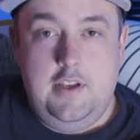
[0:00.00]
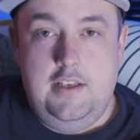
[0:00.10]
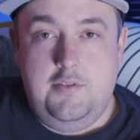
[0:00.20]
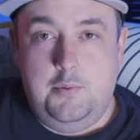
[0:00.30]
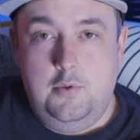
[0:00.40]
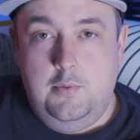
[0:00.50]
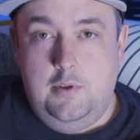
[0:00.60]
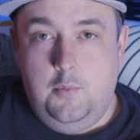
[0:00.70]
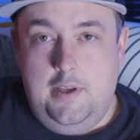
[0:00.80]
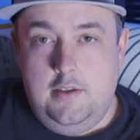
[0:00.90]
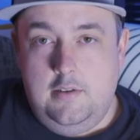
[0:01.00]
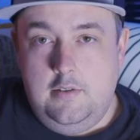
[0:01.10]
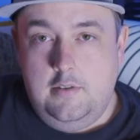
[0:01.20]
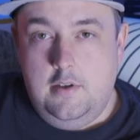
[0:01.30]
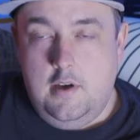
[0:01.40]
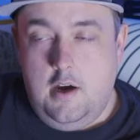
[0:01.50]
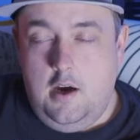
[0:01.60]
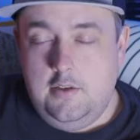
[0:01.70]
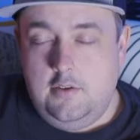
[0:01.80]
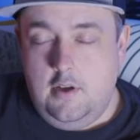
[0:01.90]
Liverpool will win.
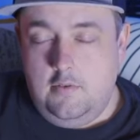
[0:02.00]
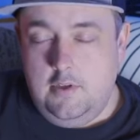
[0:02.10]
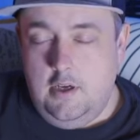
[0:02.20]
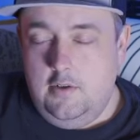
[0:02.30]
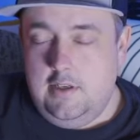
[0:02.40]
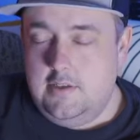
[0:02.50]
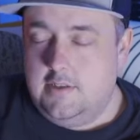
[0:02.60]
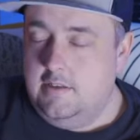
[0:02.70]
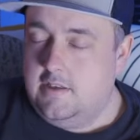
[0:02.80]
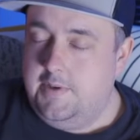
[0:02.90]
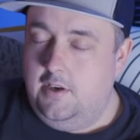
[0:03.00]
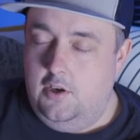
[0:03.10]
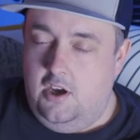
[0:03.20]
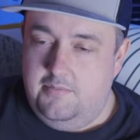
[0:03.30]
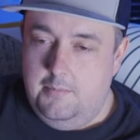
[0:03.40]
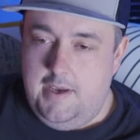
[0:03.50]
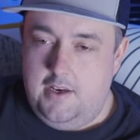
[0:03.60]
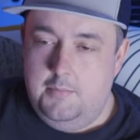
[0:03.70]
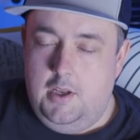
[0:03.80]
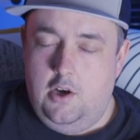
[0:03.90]
I don't know. There just seems to be a lot of
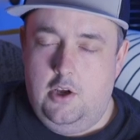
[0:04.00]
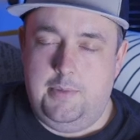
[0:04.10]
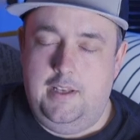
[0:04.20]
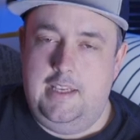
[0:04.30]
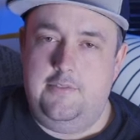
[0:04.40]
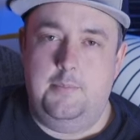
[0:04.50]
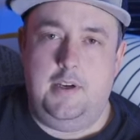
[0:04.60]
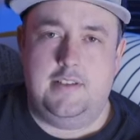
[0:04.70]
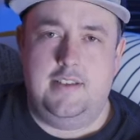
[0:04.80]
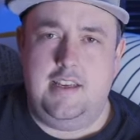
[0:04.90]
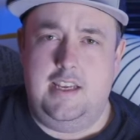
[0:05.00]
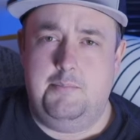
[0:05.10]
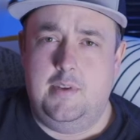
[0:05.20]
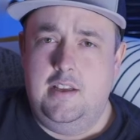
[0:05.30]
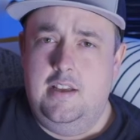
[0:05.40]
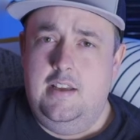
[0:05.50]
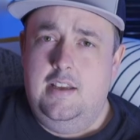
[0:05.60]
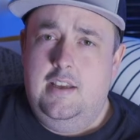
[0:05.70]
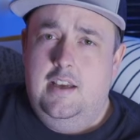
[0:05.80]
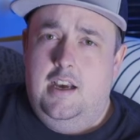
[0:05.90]
momentum, a lot of belief amongst the team.
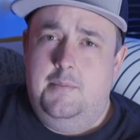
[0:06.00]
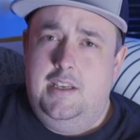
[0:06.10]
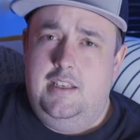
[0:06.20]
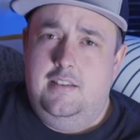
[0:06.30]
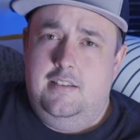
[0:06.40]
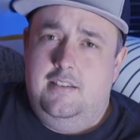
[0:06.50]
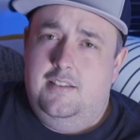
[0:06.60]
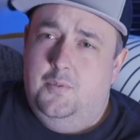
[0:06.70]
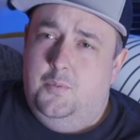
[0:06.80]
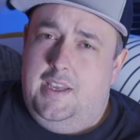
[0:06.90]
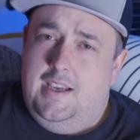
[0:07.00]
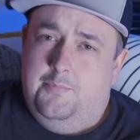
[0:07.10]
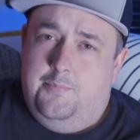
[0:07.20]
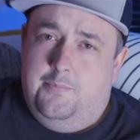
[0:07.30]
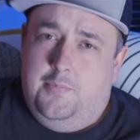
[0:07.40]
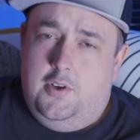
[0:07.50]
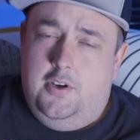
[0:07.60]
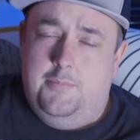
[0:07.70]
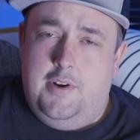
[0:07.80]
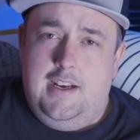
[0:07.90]
I mean, we had
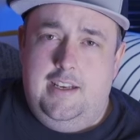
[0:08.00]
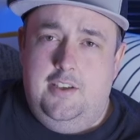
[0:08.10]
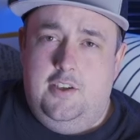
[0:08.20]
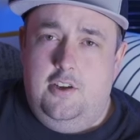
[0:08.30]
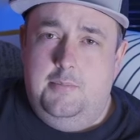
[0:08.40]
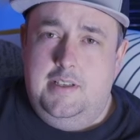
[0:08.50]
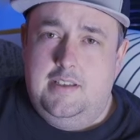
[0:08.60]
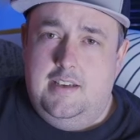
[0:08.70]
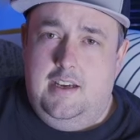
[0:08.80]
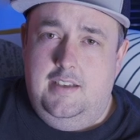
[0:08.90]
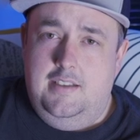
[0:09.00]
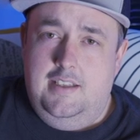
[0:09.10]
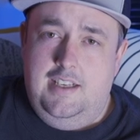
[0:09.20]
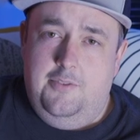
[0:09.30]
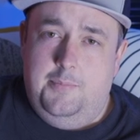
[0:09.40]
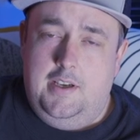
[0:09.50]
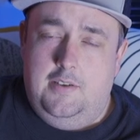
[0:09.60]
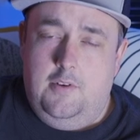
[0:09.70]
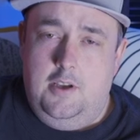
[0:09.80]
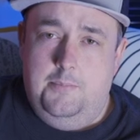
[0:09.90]
Conor Bradley and Gomez starting at left back
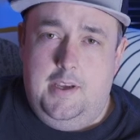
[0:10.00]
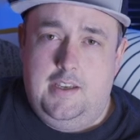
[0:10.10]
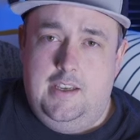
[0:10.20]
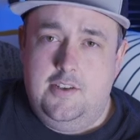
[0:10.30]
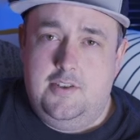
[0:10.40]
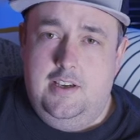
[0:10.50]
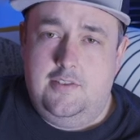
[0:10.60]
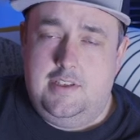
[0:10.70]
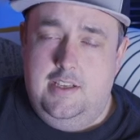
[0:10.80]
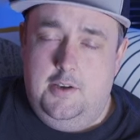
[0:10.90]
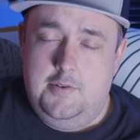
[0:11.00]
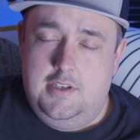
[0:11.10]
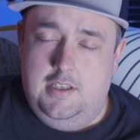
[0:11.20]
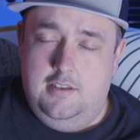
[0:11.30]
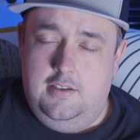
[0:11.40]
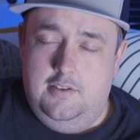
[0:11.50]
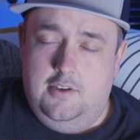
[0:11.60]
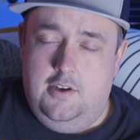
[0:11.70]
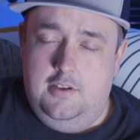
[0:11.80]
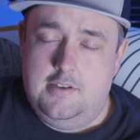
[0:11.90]
and right back against Chelsea, and I was thinking, oh,
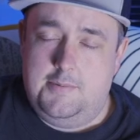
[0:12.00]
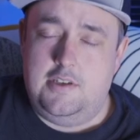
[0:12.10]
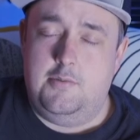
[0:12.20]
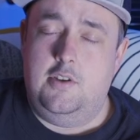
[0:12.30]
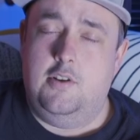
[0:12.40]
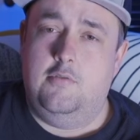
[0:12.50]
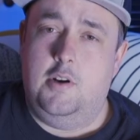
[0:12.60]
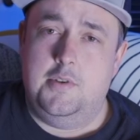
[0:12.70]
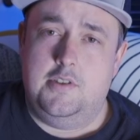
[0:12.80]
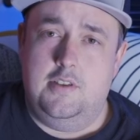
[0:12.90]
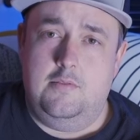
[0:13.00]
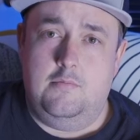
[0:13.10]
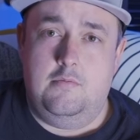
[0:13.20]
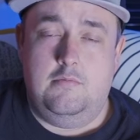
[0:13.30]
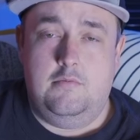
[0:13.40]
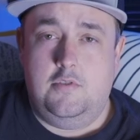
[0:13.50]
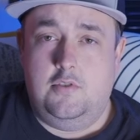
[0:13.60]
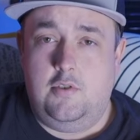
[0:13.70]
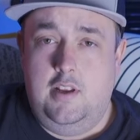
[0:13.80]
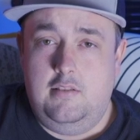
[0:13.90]
God, especially when you got Robertson and
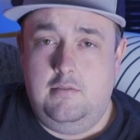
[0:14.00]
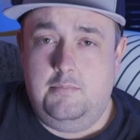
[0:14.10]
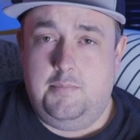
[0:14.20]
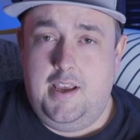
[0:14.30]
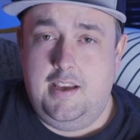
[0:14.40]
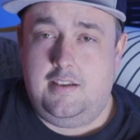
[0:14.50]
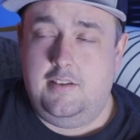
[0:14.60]
Trent back.